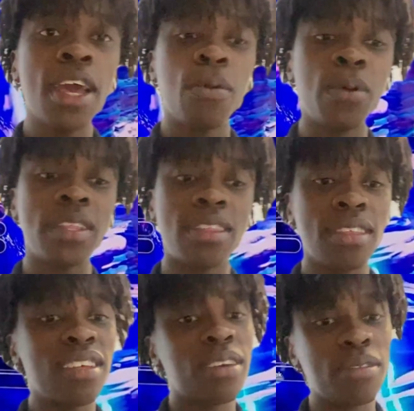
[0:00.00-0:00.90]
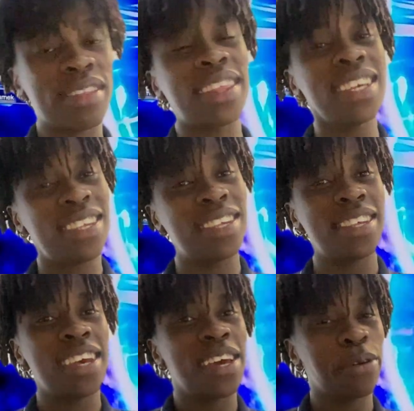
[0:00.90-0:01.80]
with this
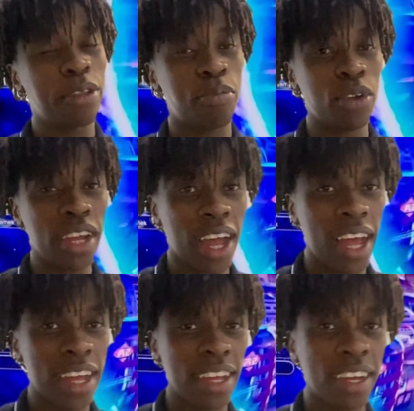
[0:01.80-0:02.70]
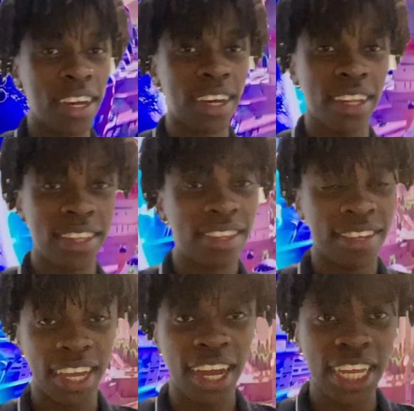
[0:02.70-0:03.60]
budokai
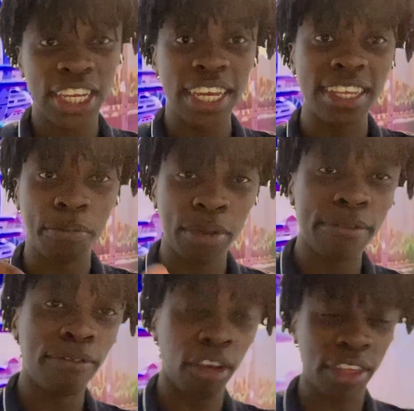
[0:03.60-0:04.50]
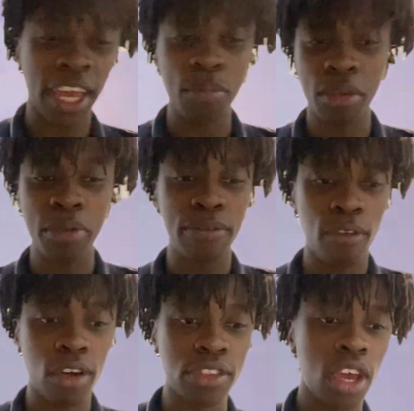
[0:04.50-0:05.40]
Tenkaichi, it's a bit fast. The game's a bit
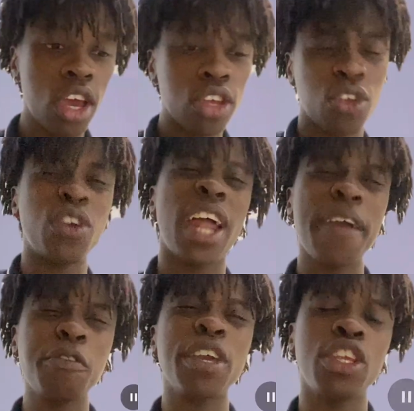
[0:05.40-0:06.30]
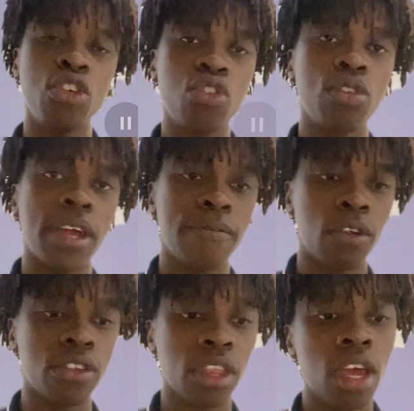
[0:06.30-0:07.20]
fast, so you're gonna have to get used to that
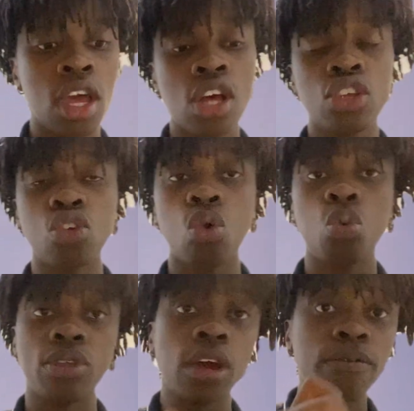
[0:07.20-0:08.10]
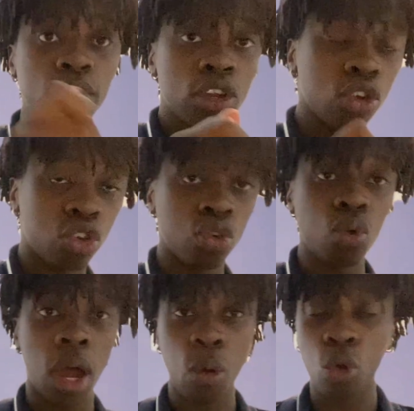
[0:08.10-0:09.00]
first. So without further
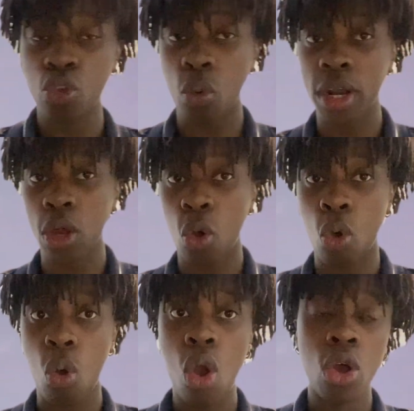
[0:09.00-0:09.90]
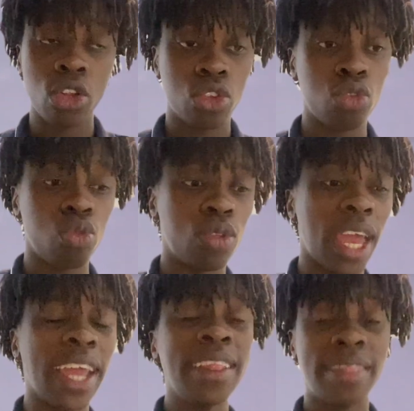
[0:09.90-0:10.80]
ado, I also want to go to
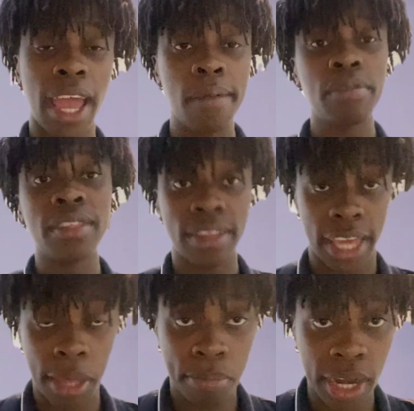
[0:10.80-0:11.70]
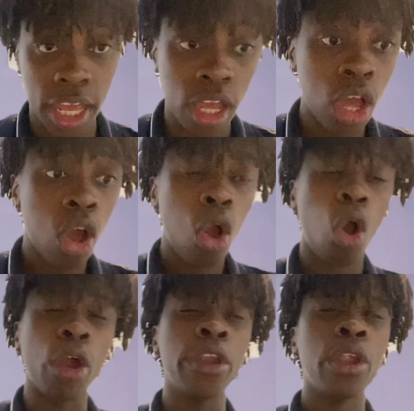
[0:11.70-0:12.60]
the in-depth gameplay
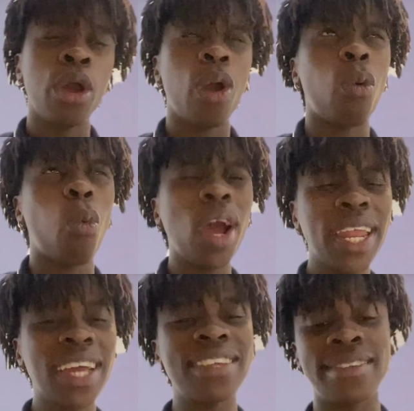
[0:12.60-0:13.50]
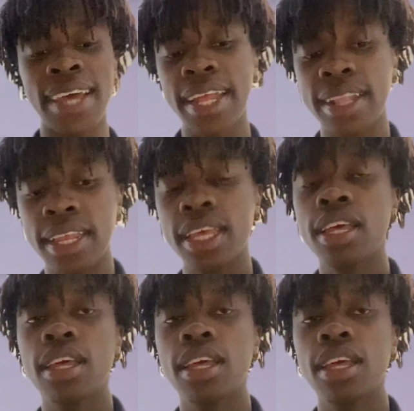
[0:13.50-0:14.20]
on what exactly